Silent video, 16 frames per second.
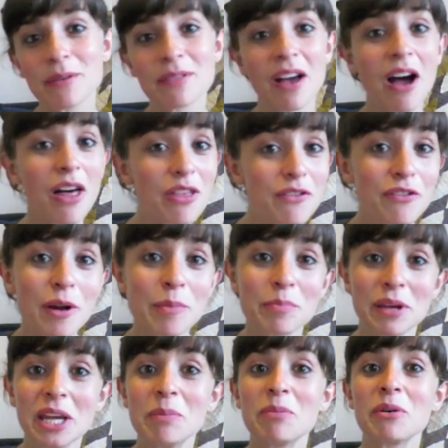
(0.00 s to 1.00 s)
be with other fun
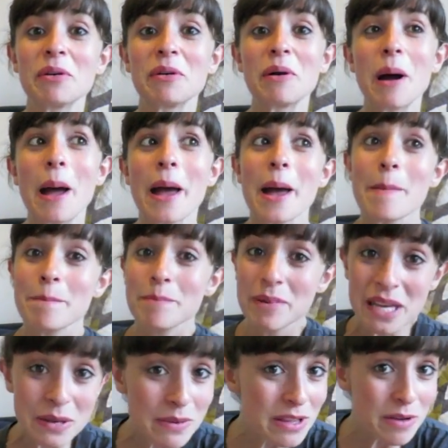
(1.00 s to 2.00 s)
people,
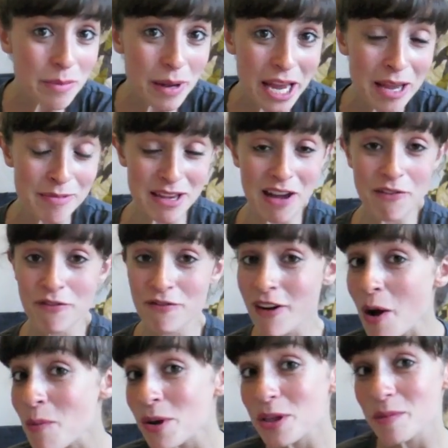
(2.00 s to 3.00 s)
be with your baby, have
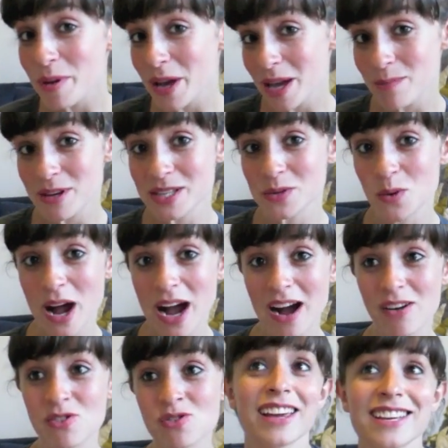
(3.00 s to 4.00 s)
fun with your baby as
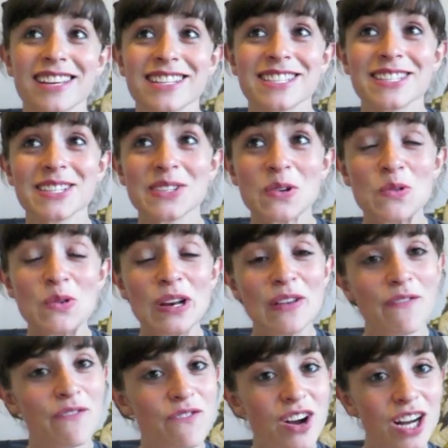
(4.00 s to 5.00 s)
well. Like, it's just a
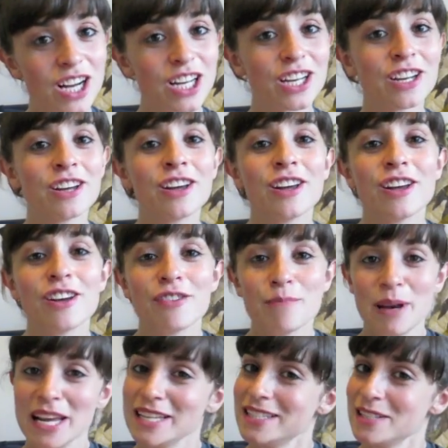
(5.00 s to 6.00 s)
really fun
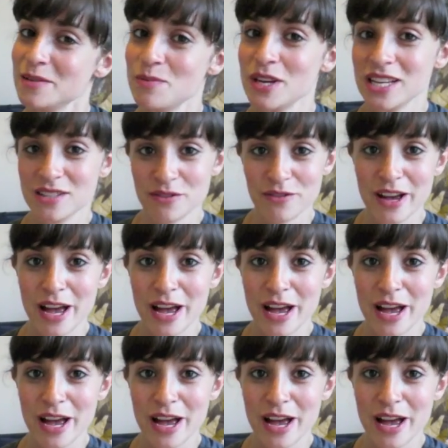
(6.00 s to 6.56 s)
place to be as a